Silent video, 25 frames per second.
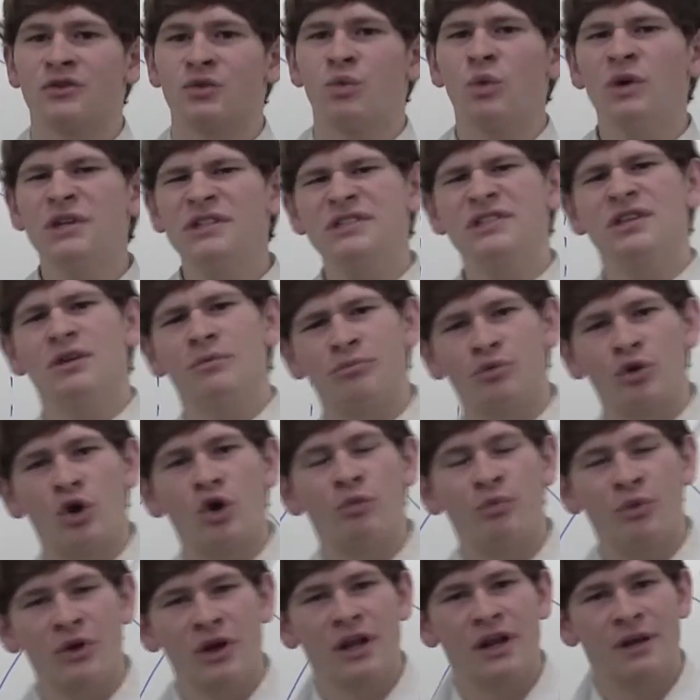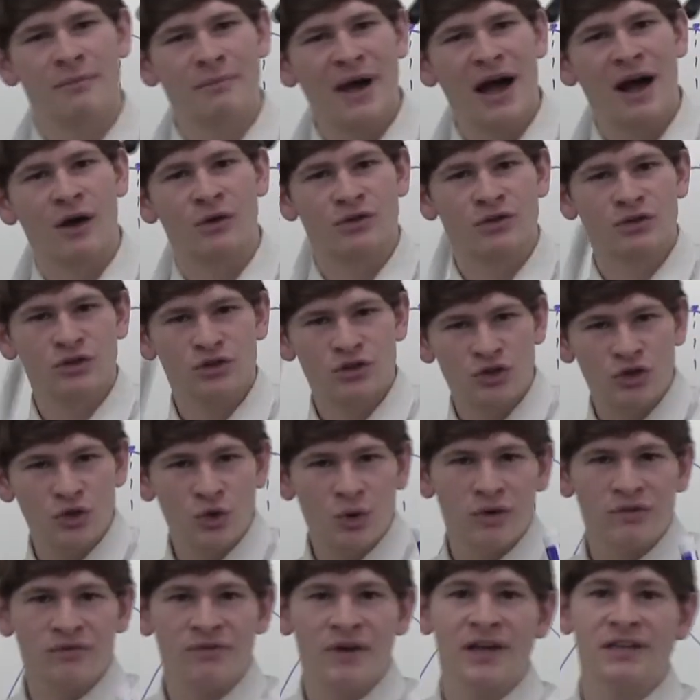is what's the appropriate amount
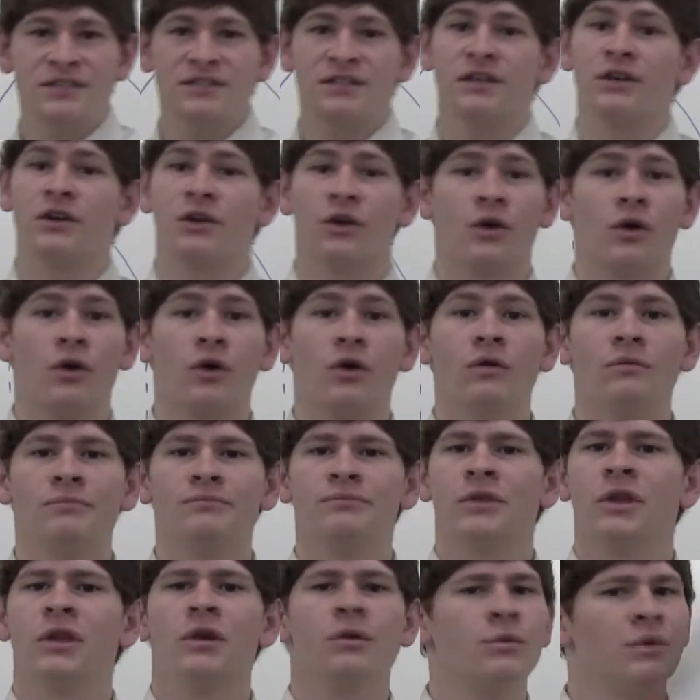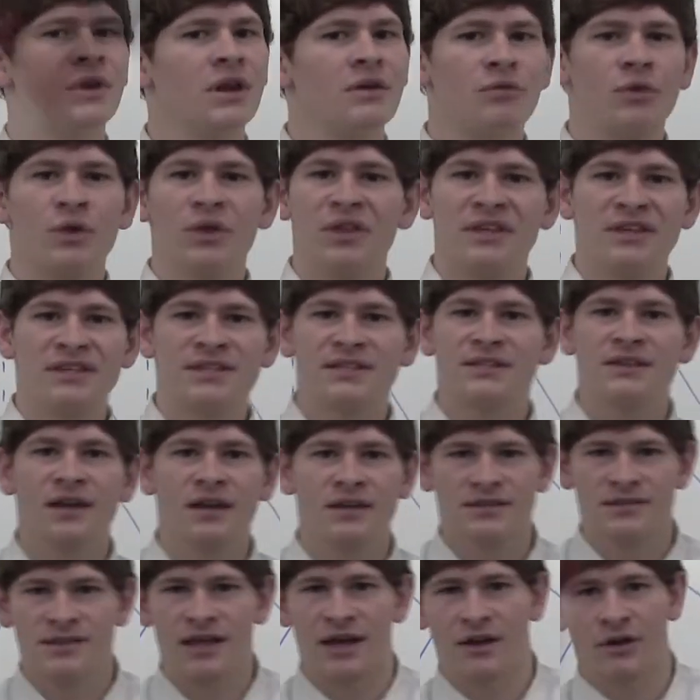to invest in a girl? We never really
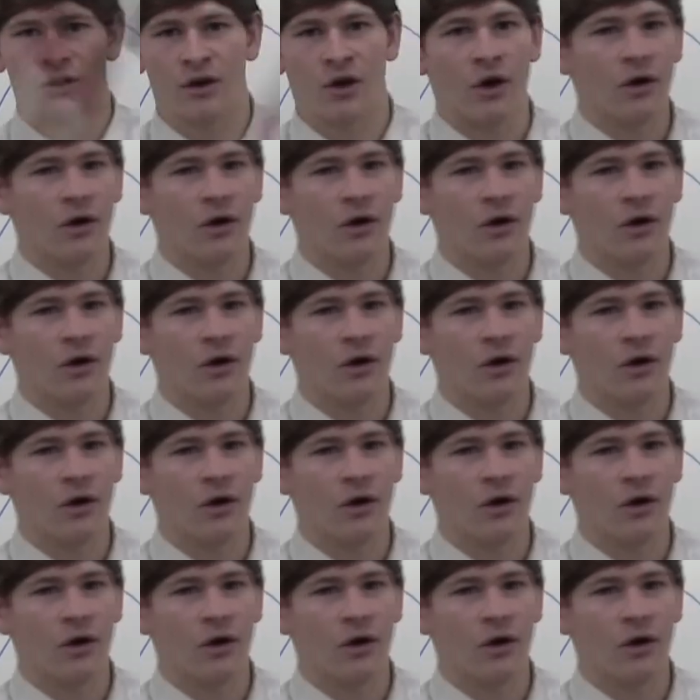discussed that at